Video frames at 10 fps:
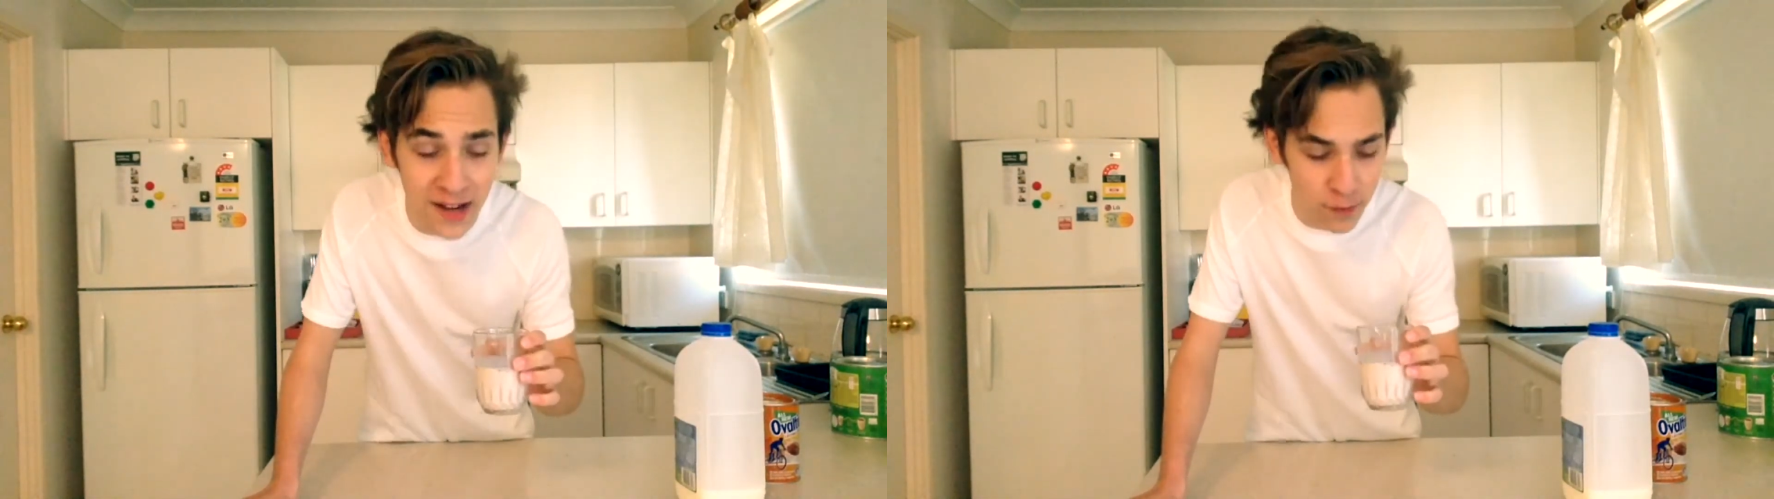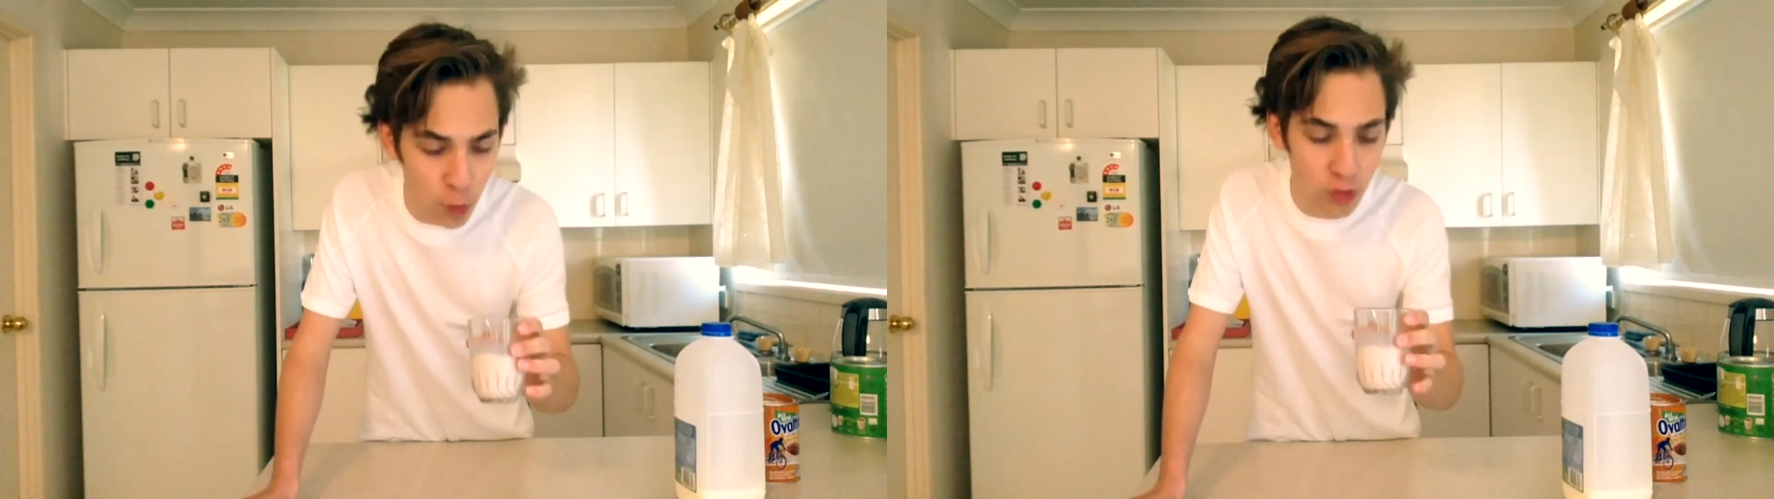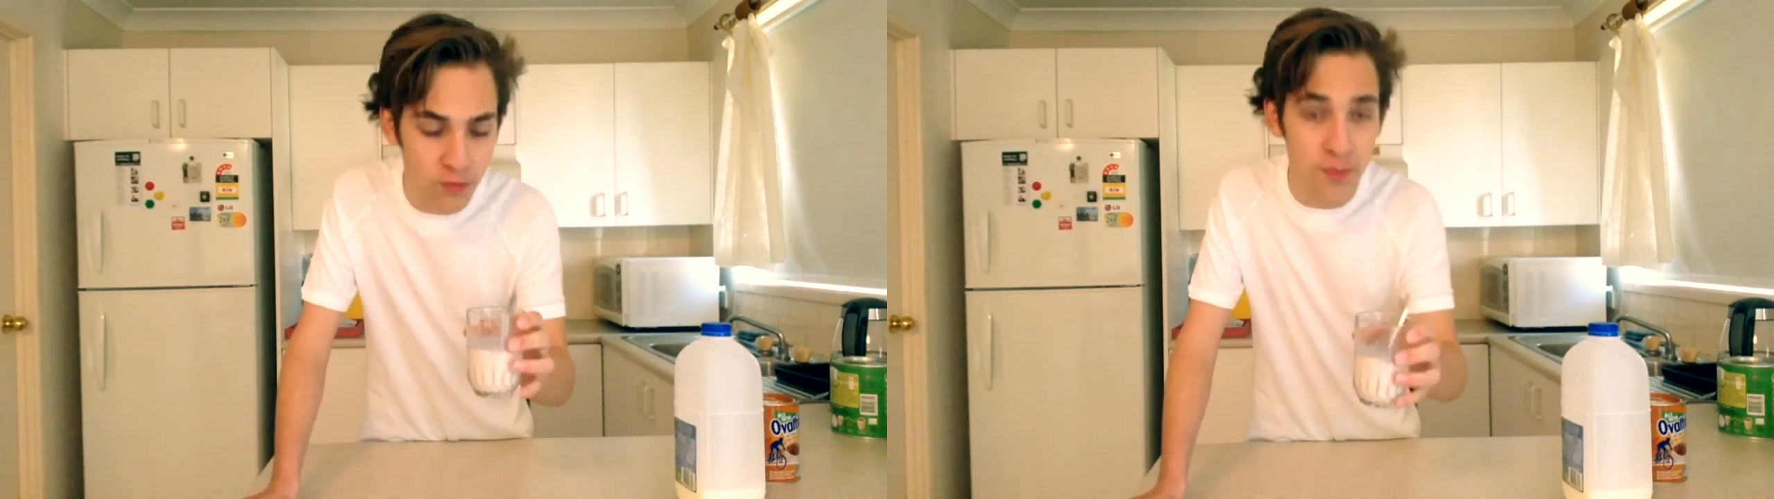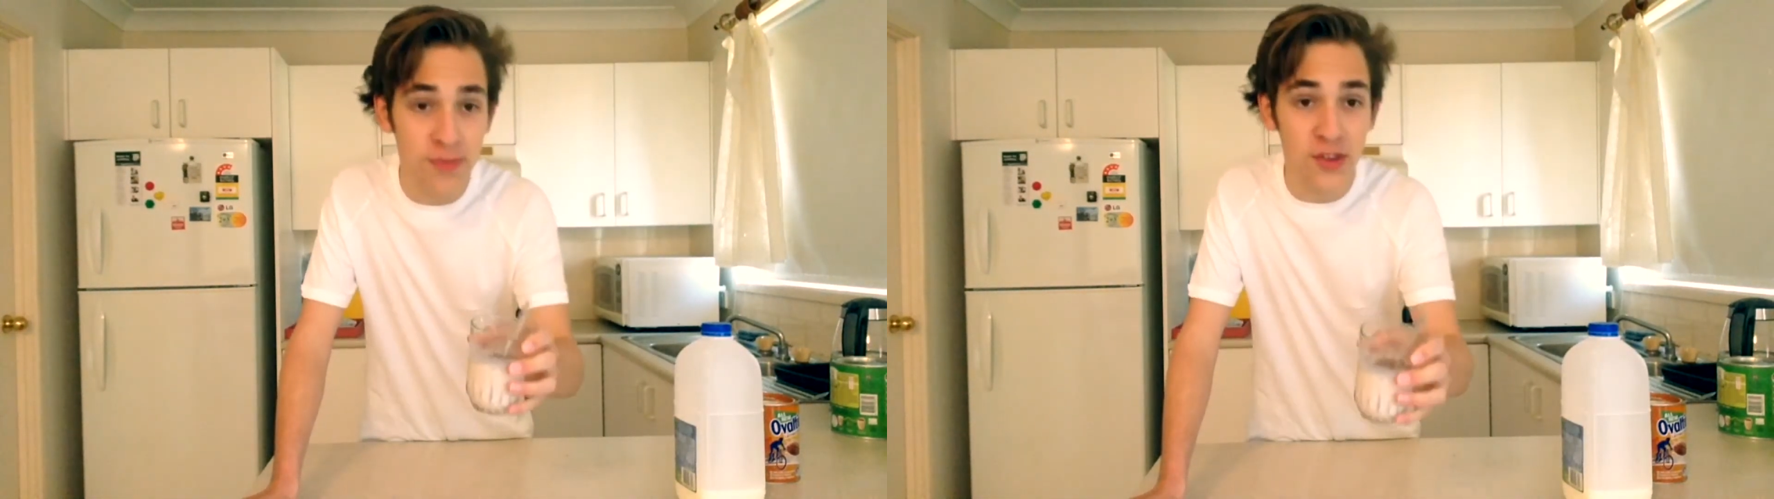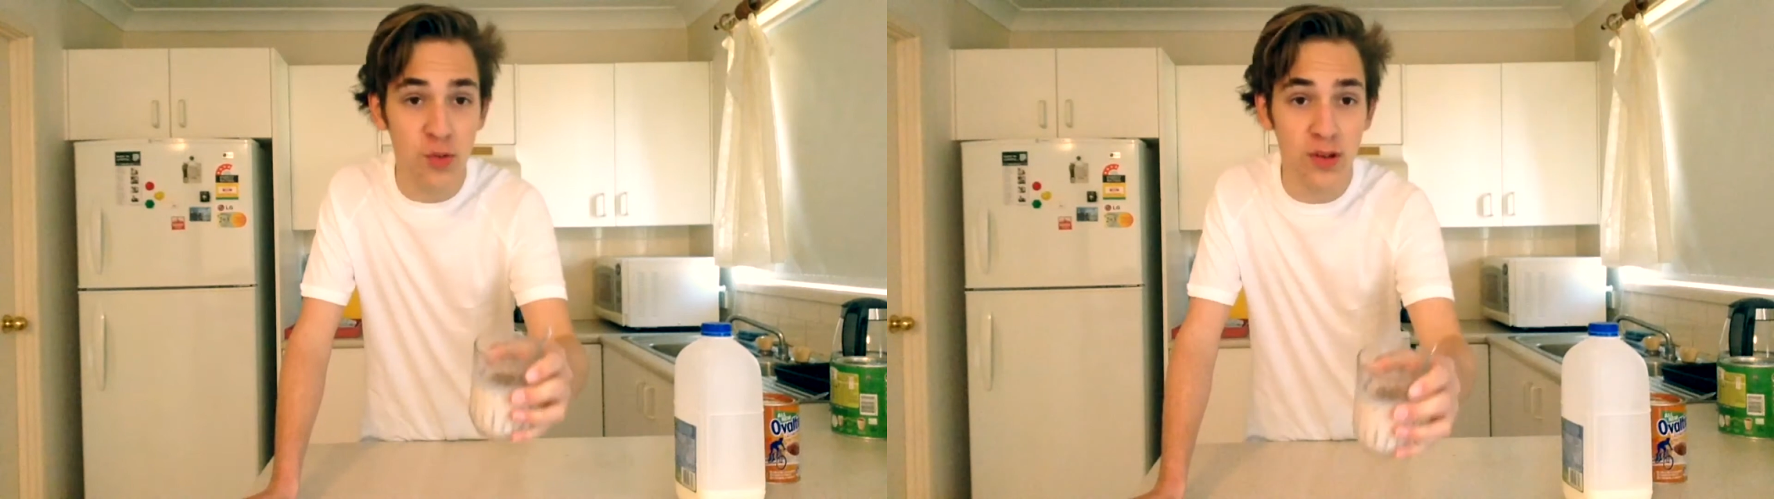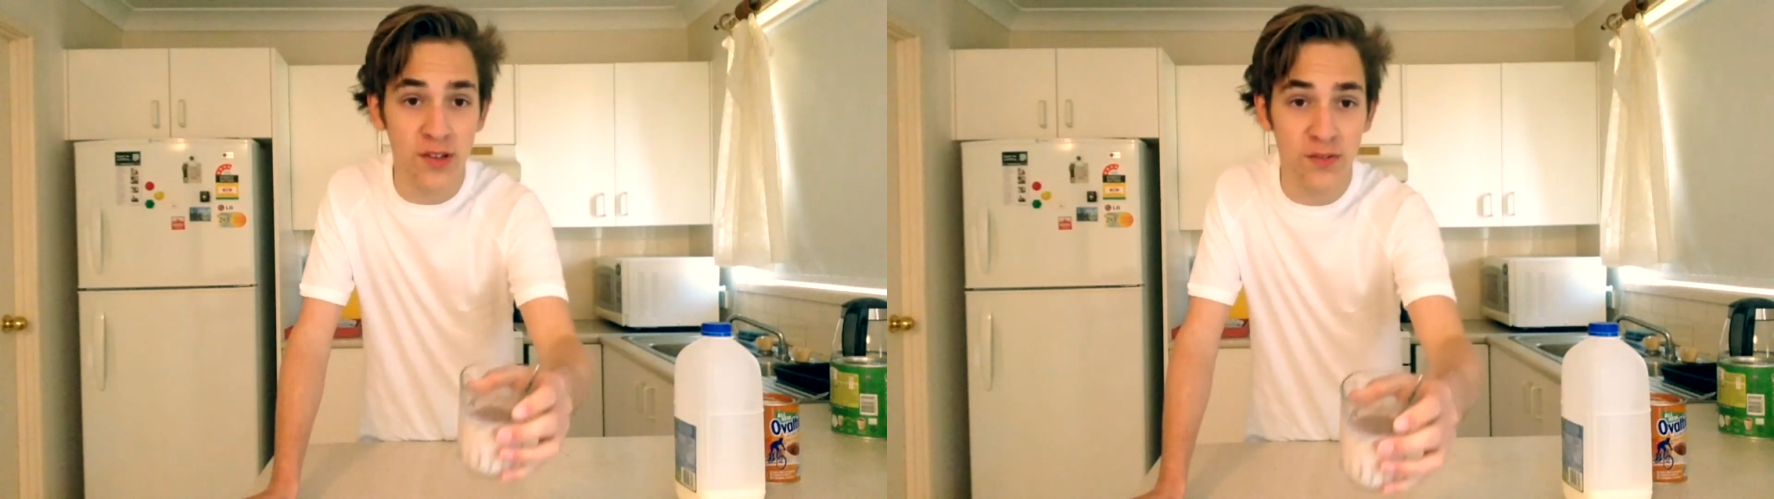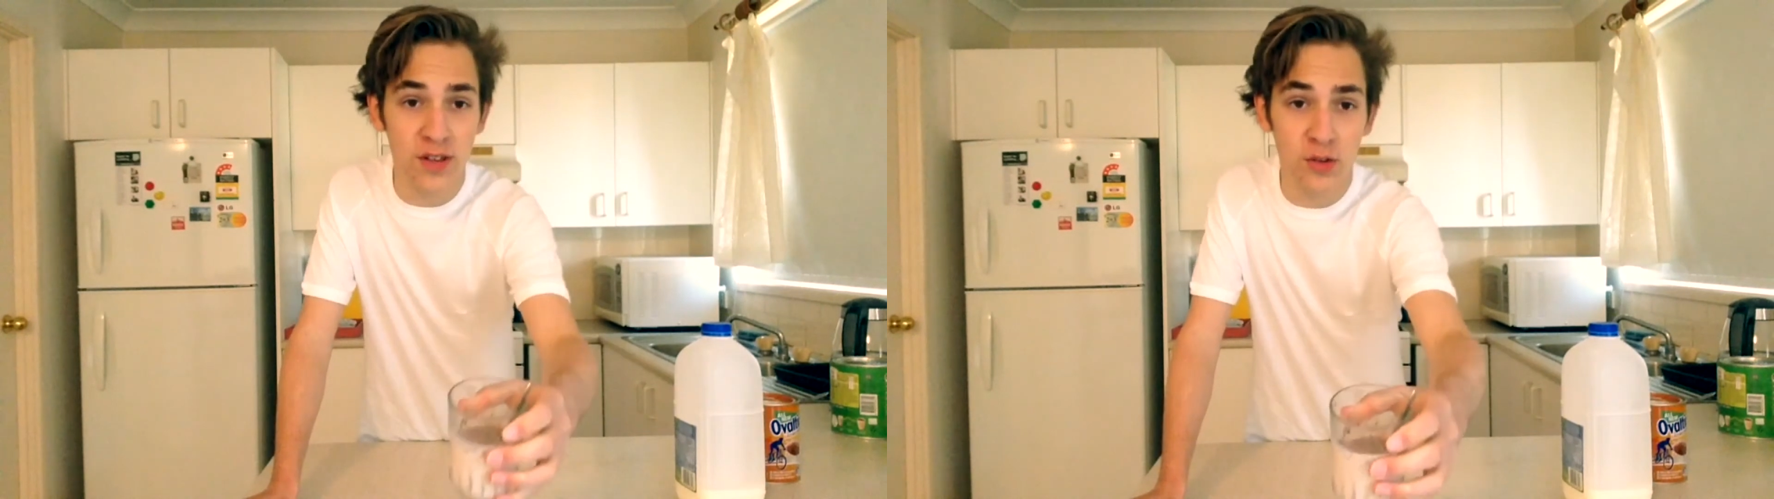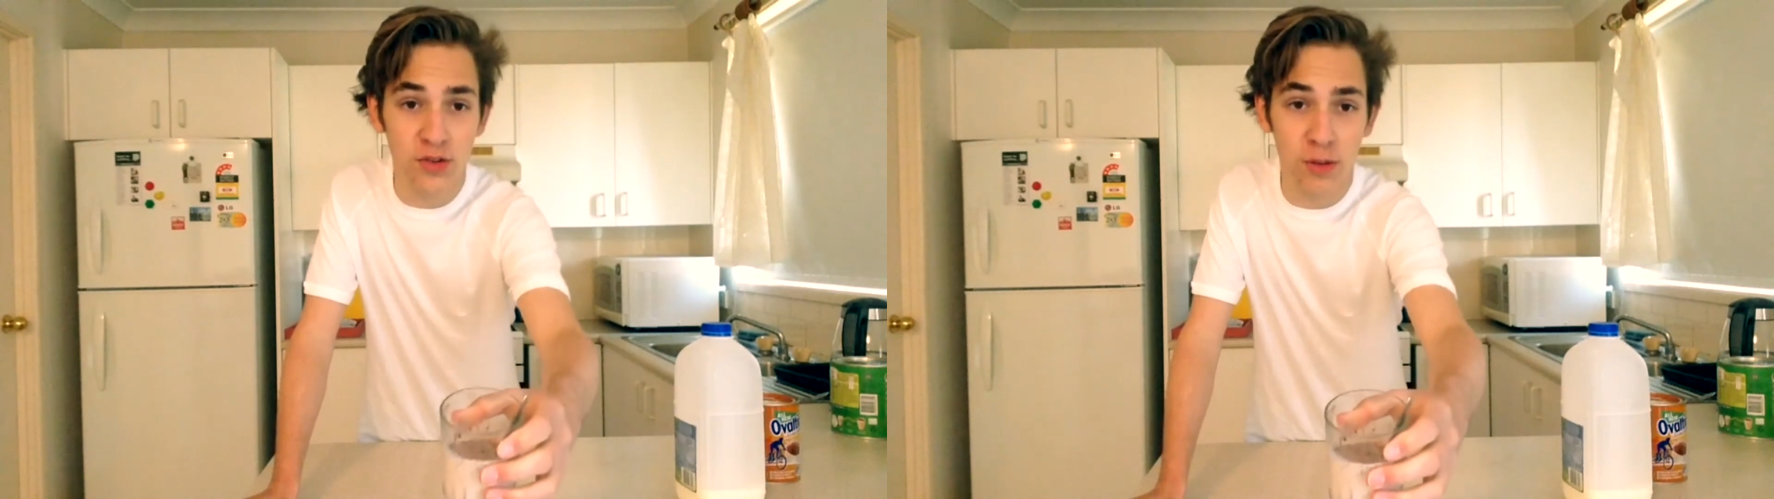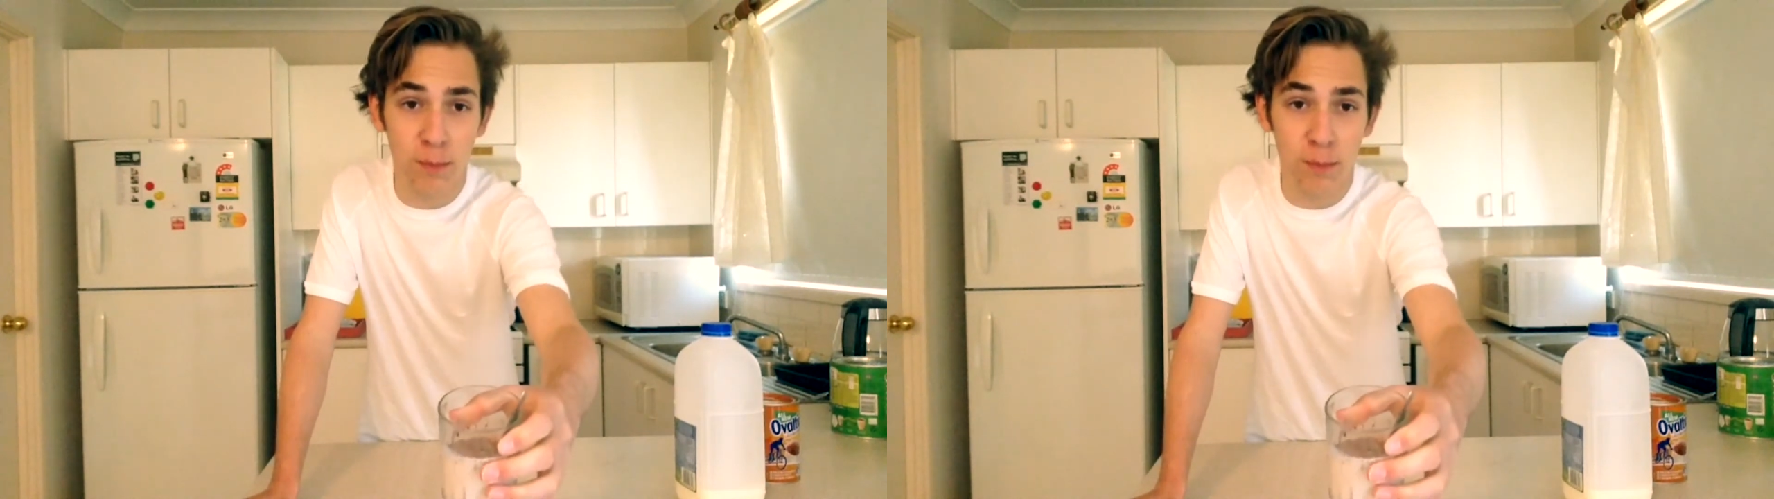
of all of them, this one definitely looks the